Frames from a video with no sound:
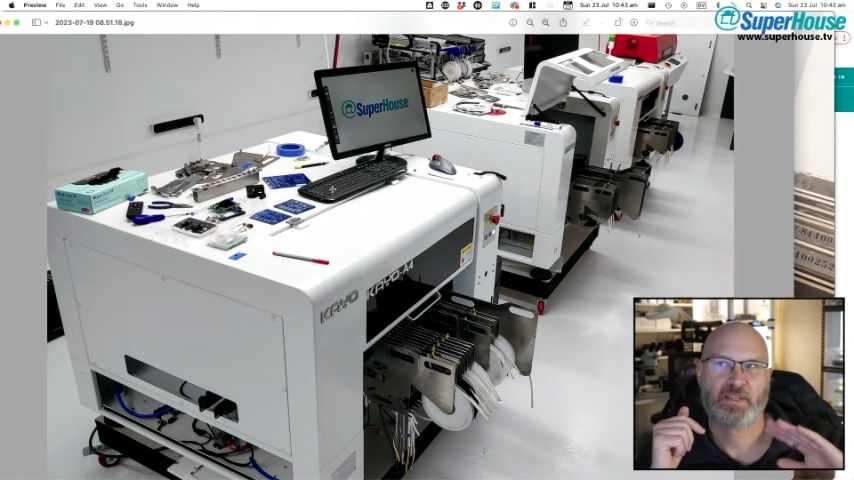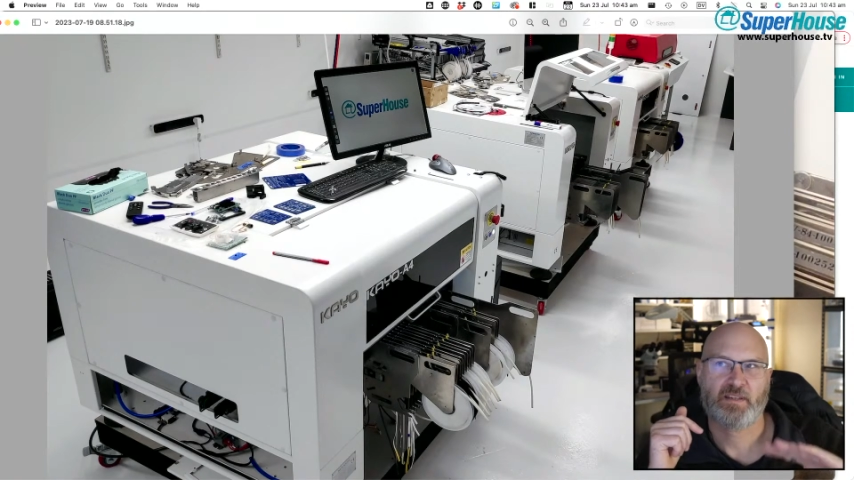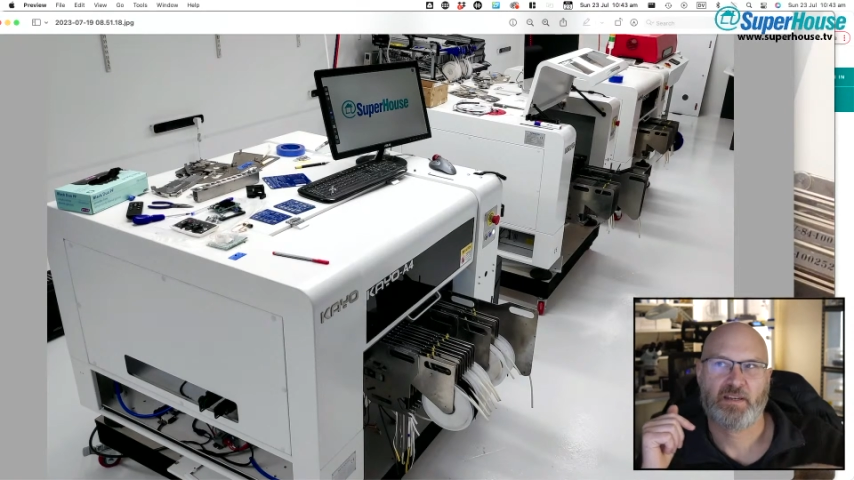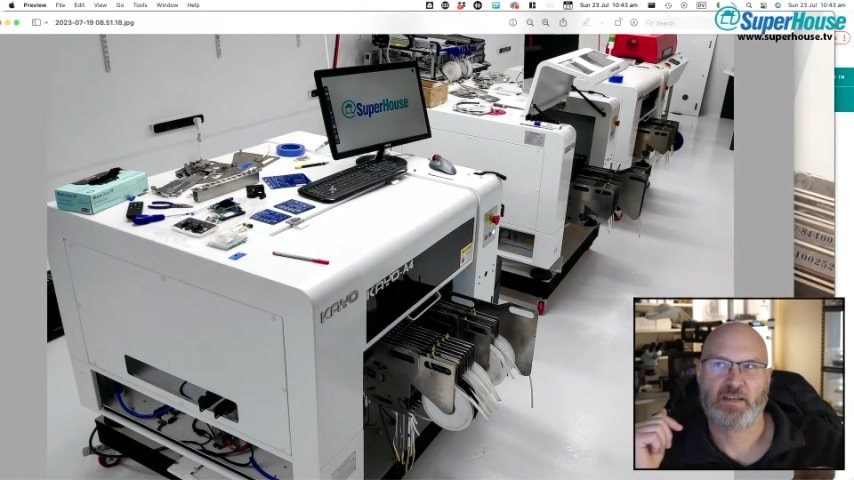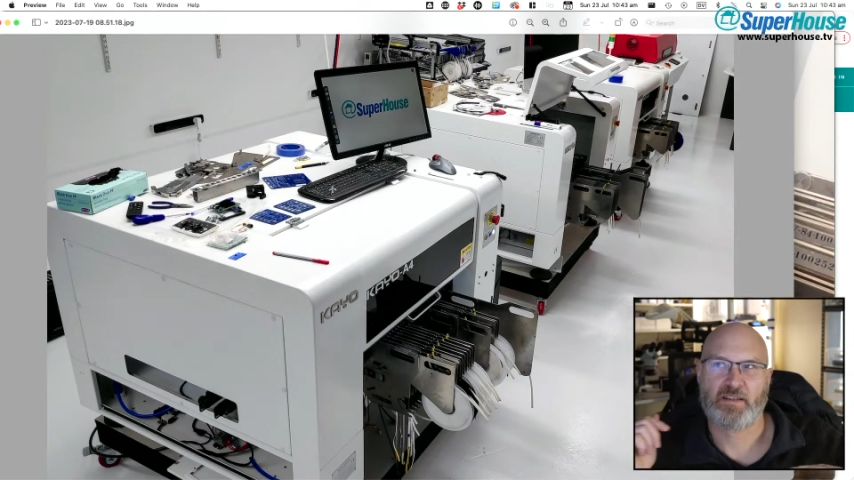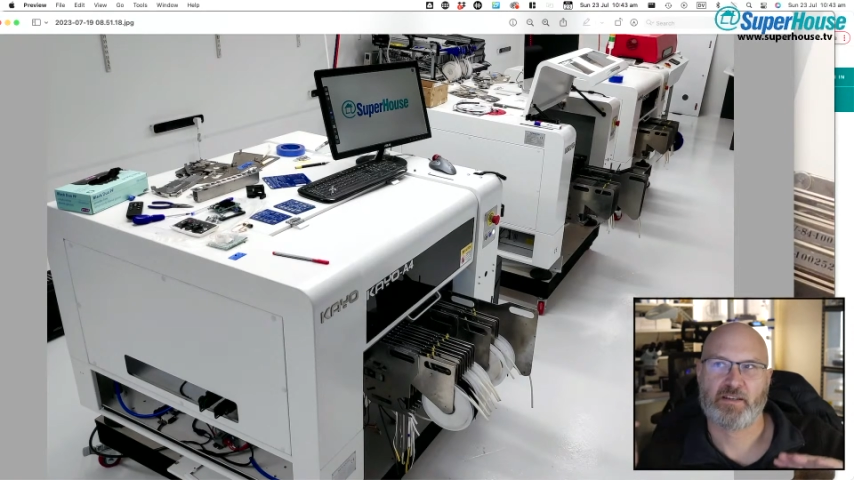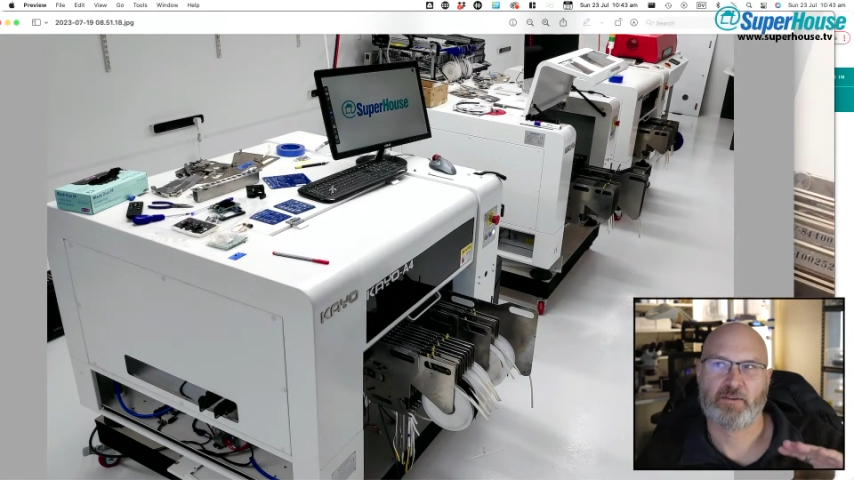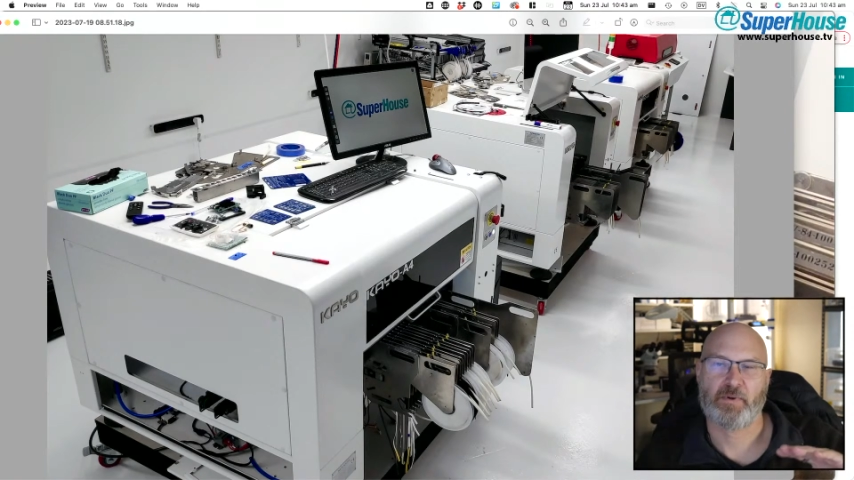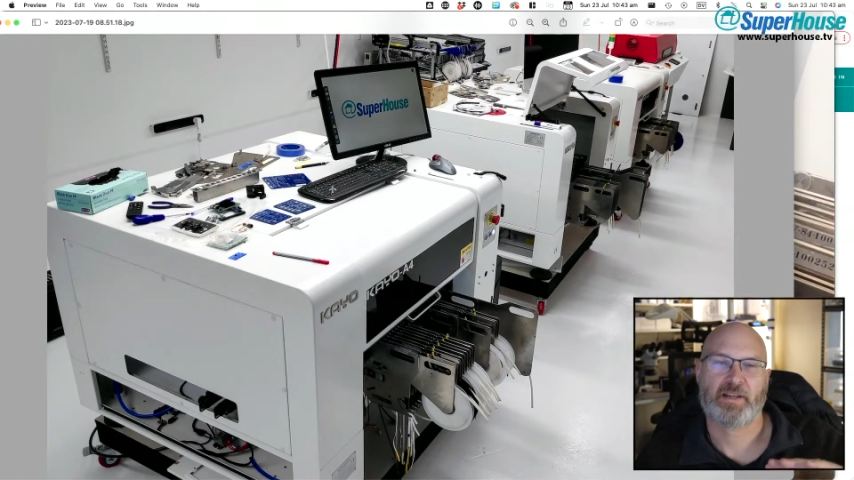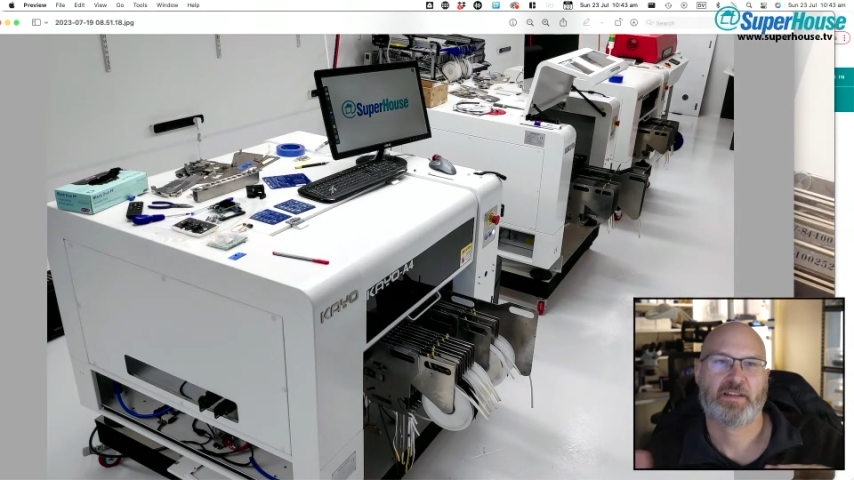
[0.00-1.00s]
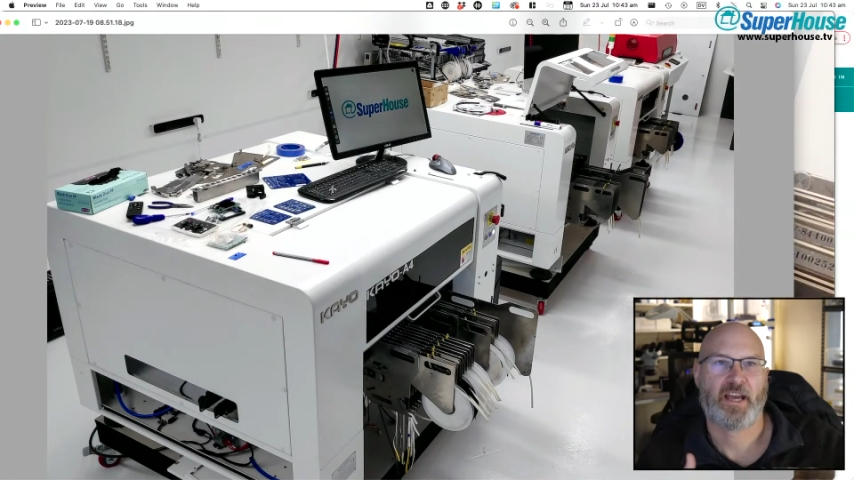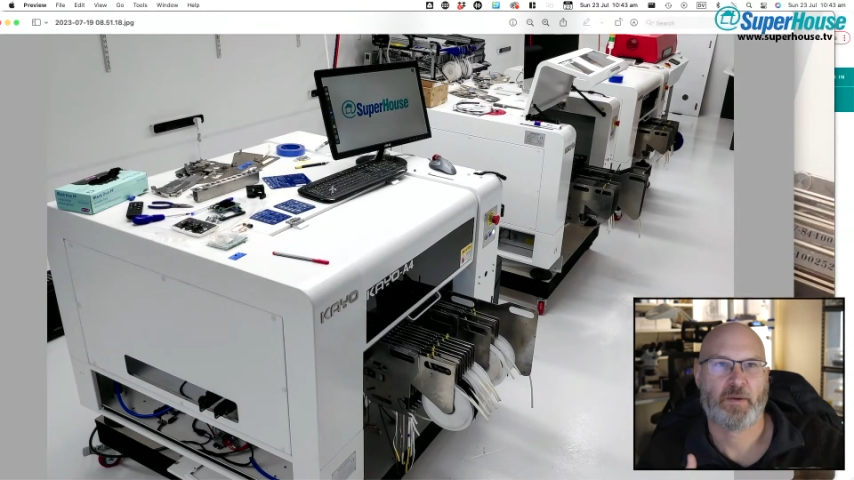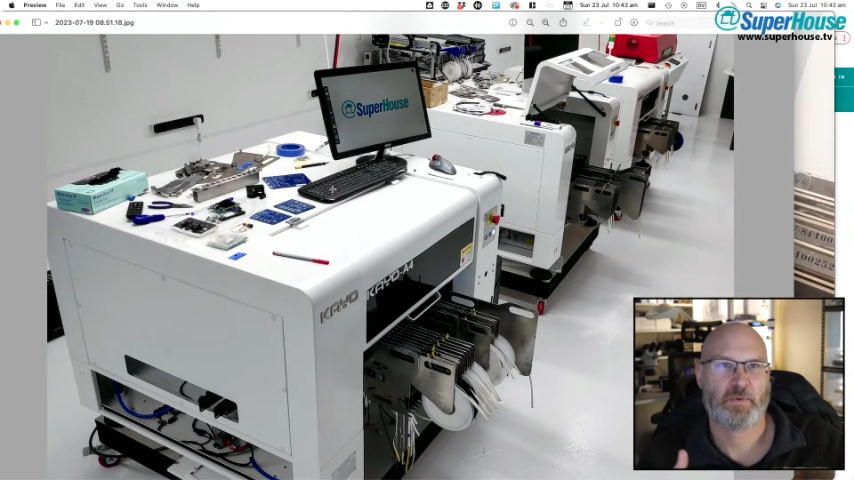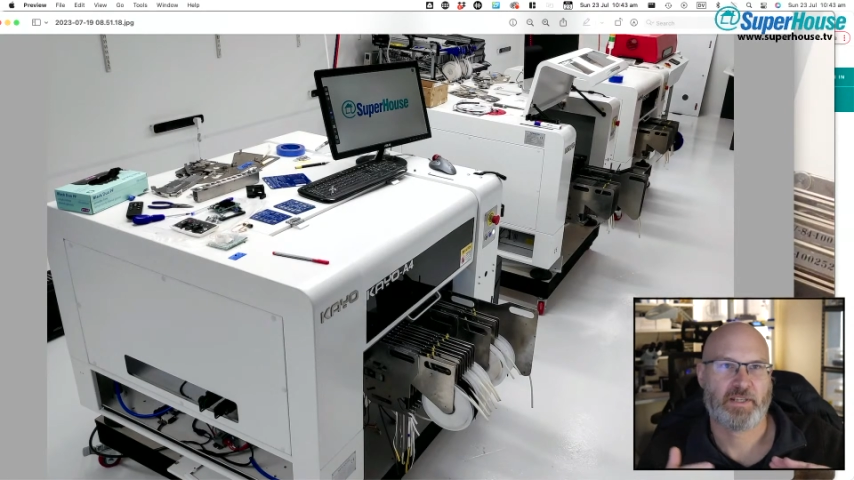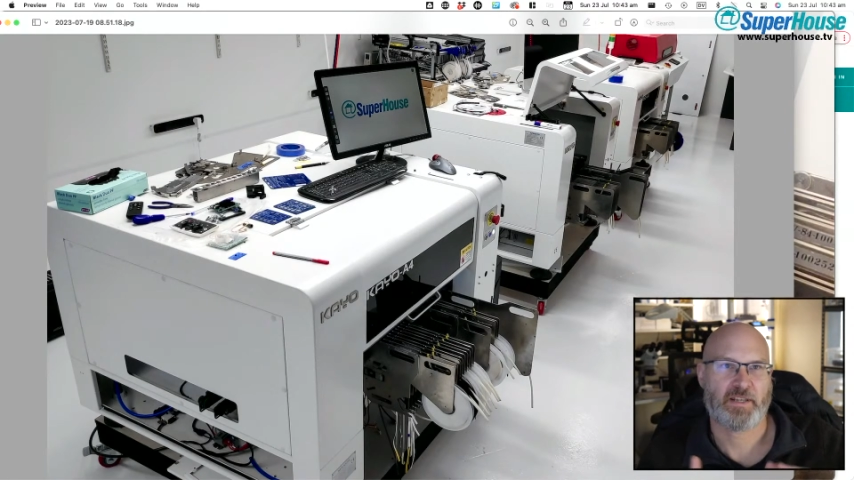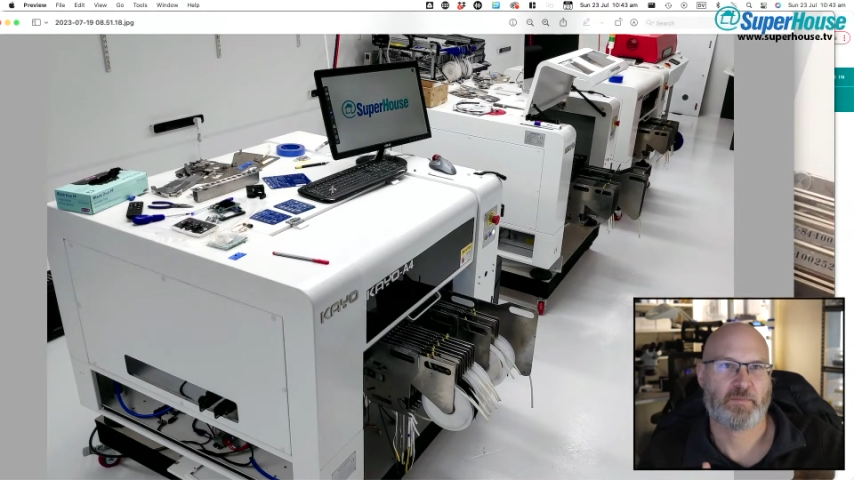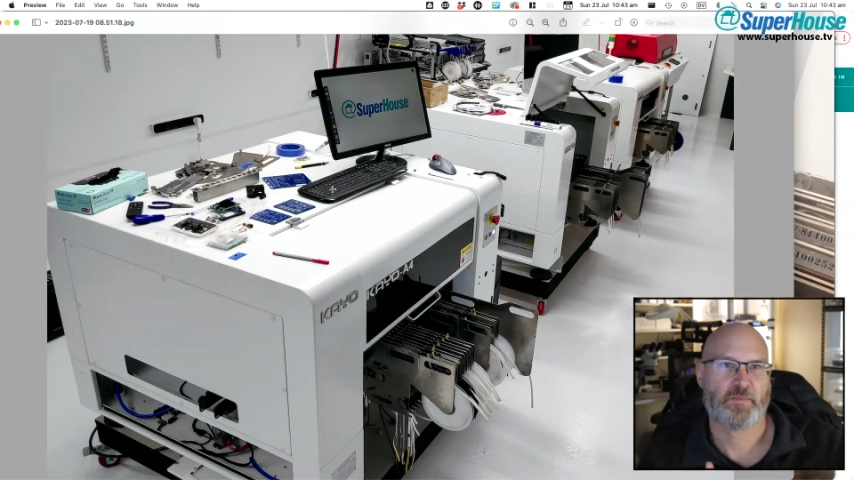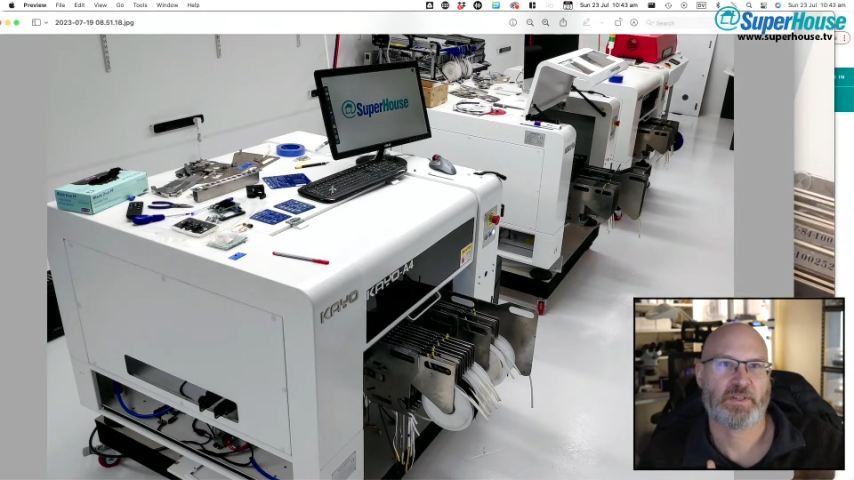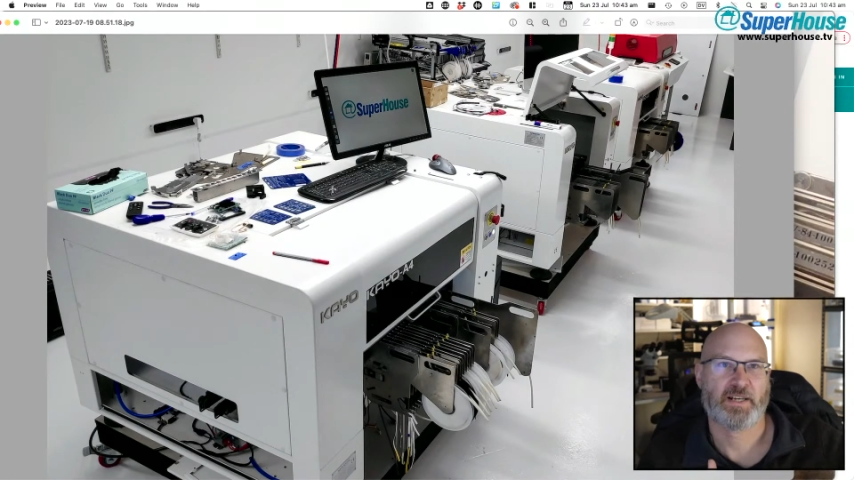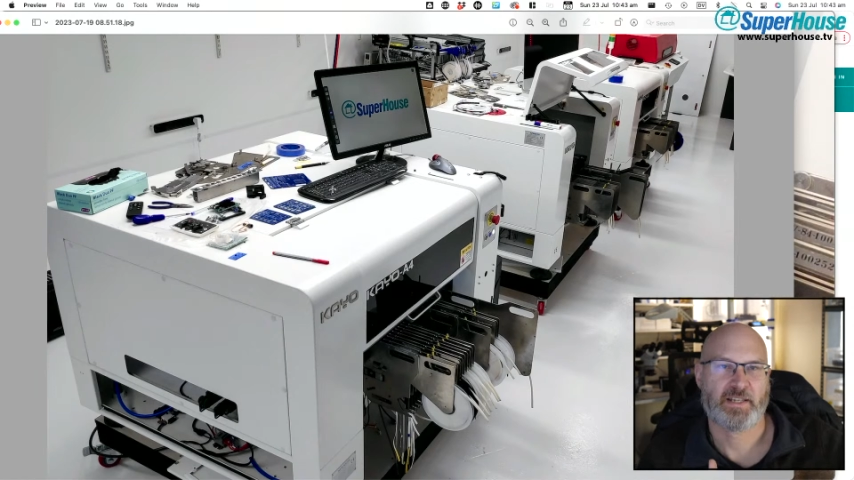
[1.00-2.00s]
and I run a cable in and
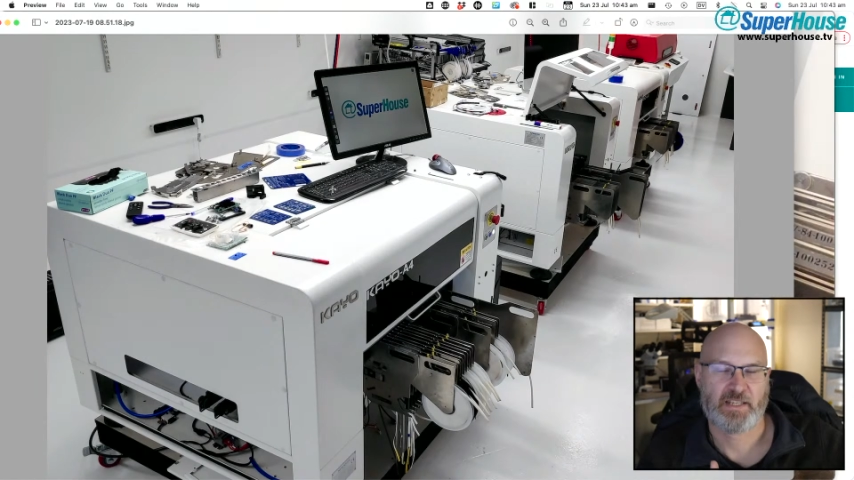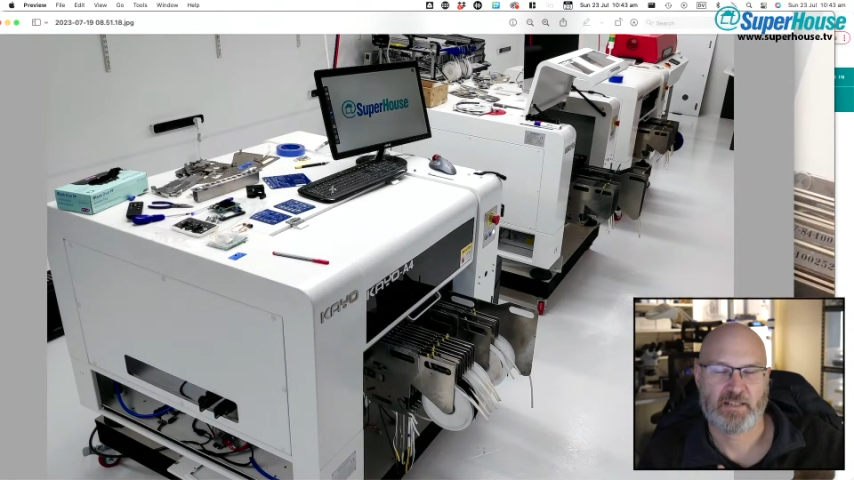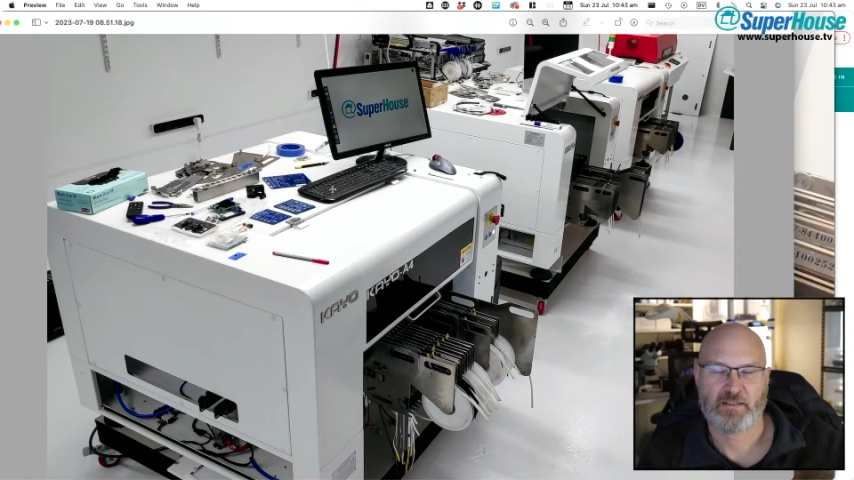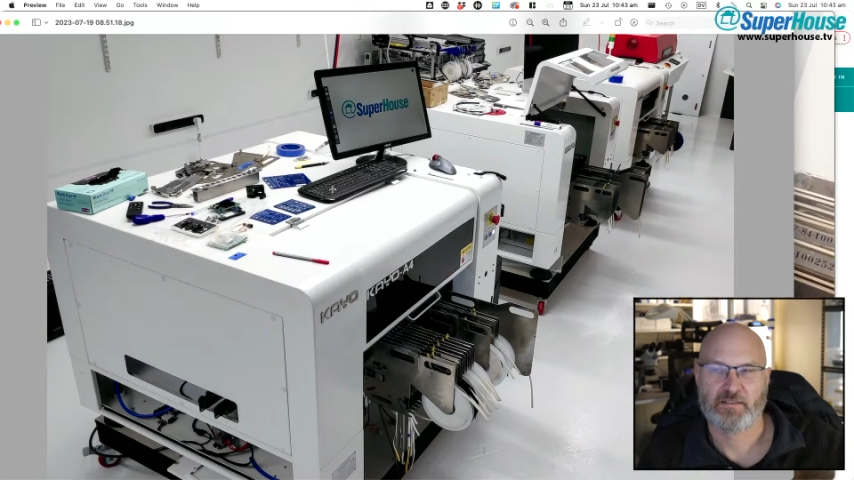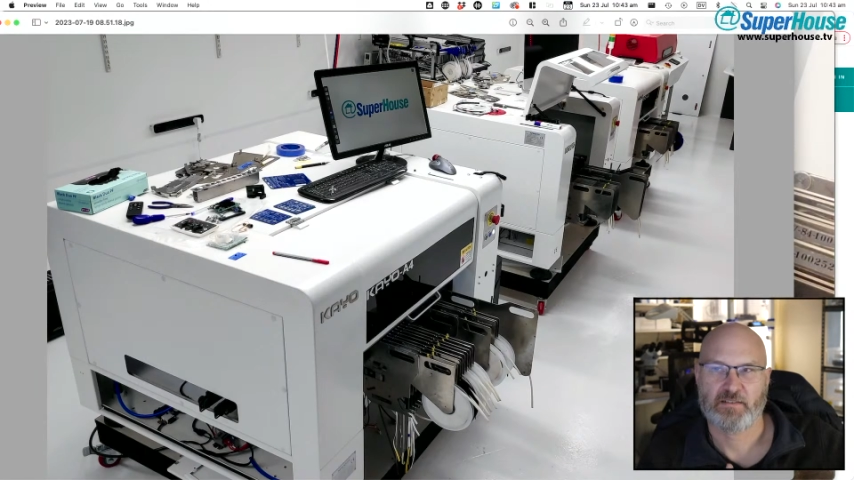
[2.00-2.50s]
plug it in,